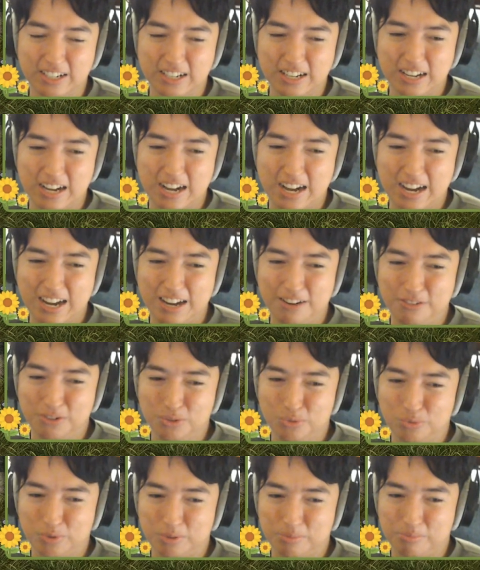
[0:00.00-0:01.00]
I will
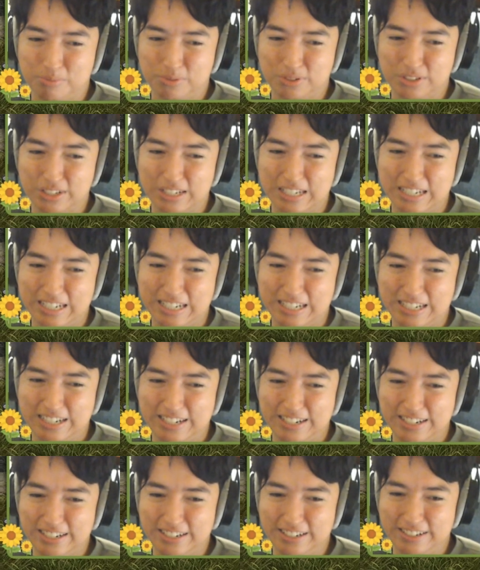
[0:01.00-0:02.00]

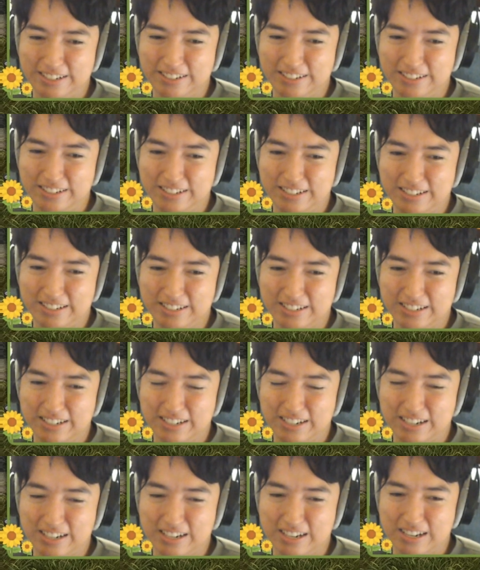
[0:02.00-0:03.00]
replace...
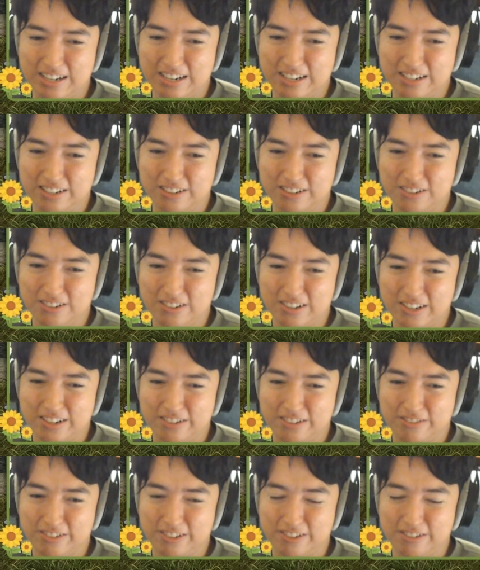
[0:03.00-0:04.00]
Girl, I don't
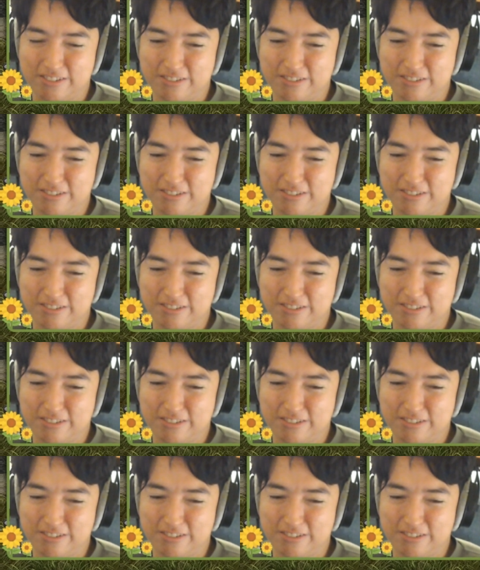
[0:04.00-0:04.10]
know.